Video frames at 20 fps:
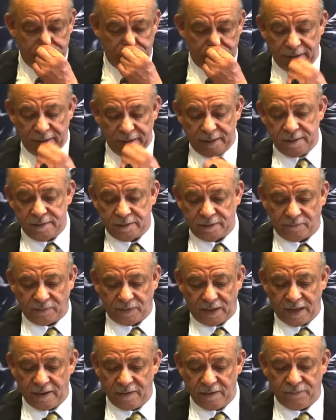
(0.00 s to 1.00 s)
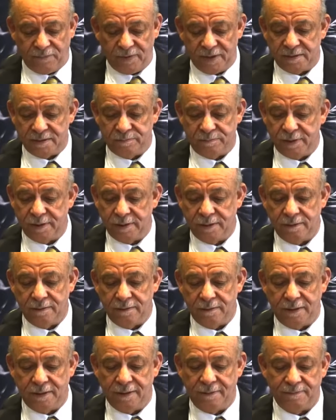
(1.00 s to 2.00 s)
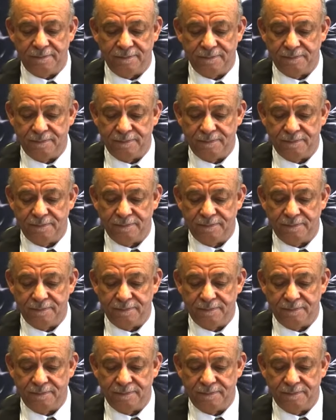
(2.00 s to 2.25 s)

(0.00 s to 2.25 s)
experience of life has been